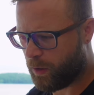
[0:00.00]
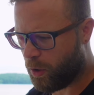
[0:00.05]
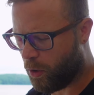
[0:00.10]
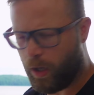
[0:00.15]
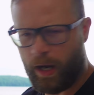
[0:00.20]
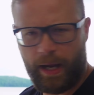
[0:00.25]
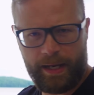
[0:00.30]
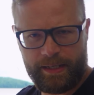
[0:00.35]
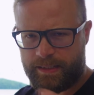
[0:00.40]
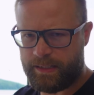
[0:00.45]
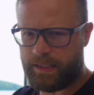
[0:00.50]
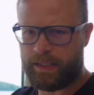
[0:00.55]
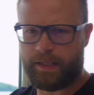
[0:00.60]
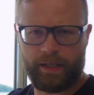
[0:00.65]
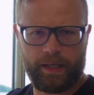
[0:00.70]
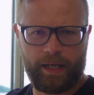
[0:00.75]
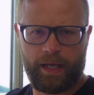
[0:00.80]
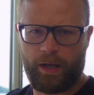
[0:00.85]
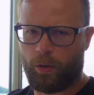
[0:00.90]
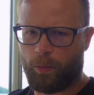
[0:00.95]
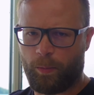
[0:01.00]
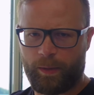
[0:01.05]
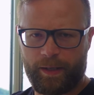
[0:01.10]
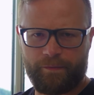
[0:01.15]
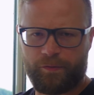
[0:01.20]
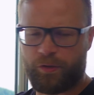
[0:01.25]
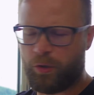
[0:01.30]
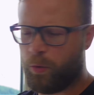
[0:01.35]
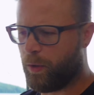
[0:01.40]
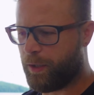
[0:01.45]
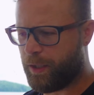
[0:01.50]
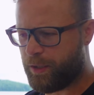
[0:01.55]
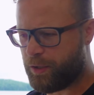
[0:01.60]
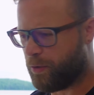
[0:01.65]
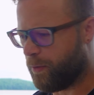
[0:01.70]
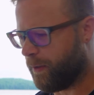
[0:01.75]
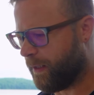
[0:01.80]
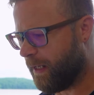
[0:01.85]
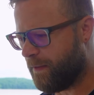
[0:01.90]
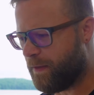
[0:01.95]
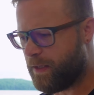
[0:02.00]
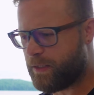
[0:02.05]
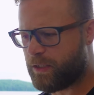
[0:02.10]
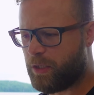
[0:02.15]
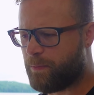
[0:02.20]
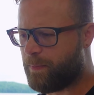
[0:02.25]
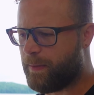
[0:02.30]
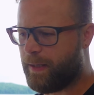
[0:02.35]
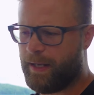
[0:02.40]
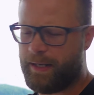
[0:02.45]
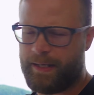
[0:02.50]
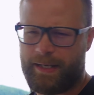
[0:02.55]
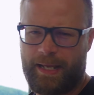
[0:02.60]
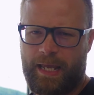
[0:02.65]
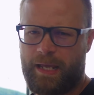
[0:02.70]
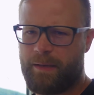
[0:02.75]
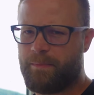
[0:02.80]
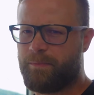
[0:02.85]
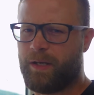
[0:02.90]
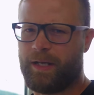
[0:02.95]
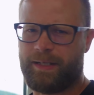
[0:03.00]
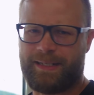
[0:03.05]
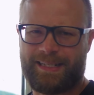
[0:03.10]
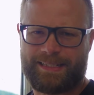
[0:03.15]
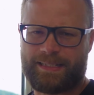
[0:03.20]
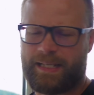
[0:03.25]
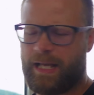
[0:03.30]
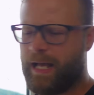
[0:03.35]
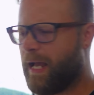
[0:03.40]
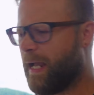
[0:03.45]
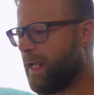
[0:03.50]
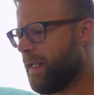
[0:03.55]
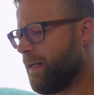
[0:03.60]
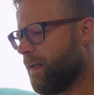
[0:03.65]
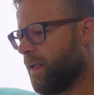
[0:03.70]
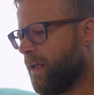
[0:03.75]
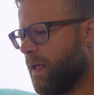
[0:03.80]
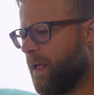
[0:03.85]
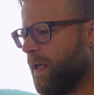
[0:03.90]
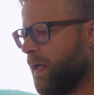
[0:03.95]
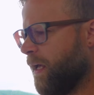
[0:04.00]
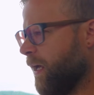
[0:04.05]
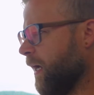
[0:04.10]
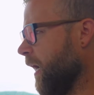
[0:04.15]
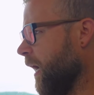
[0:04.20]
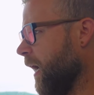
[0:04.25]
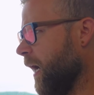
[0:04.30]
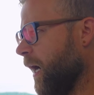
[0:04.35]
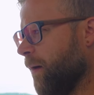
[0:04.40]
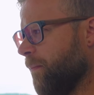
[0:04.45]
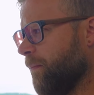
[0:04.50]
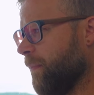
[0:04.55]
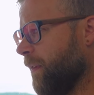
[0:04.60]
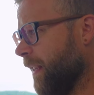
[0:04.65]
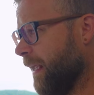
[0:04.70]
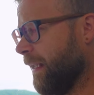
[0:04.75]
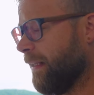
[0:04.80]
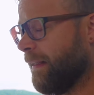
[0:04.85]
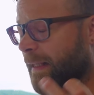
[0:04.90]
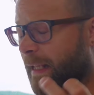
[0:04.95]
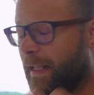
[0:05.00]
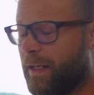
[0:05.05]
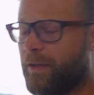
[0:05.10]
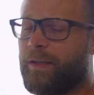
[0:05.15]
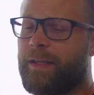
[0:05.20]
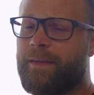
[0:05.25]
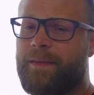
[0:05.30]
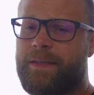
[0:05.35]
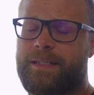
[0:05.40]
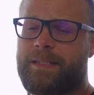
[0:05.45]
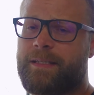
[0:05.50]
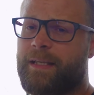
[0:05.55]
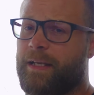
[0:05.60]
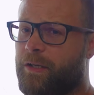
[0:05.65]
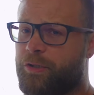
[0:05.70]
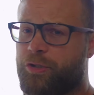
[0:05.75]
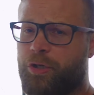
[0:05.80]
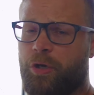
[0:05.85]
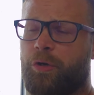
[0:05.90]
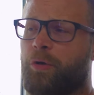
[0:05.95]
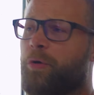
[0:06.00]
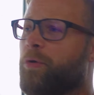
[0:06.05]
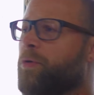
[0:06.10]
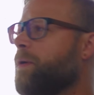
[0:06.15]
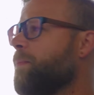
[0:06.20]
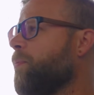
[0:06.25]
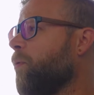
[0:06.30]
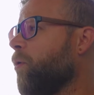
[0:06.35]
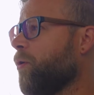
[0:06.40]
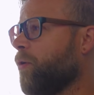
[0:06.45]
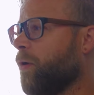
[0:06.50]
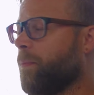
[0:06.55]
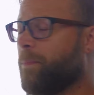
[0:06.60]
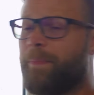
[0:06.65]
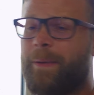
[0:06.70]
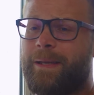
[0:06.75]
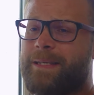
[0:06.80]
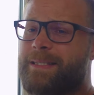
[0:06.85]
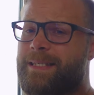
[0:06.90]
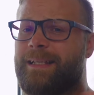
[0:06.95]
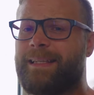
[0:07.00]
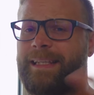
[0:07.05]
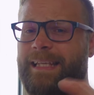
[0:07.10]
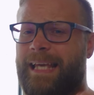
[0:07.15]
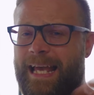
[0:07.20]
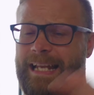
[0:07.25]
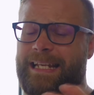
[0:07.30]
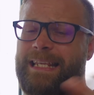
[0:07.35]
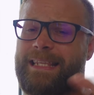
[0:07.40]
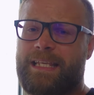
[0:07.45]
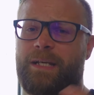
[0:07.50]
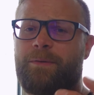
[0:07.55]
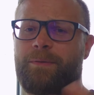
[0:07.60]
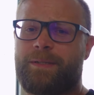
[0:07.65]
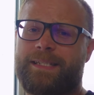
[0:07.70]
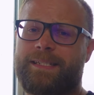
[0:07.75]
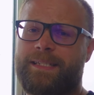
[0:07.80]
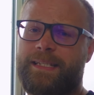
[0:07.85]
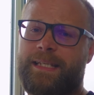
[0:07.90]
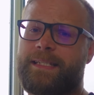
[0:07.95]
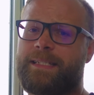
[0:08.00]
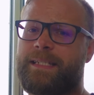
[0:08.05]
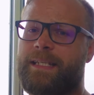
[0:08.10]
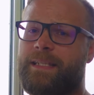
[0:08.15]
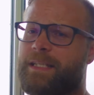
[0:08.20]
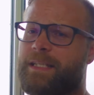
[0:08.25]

your idea or whatever you want to do. Again, this could be a name, a design, like literally this is like a charcuterie board or basically anything with the CNC.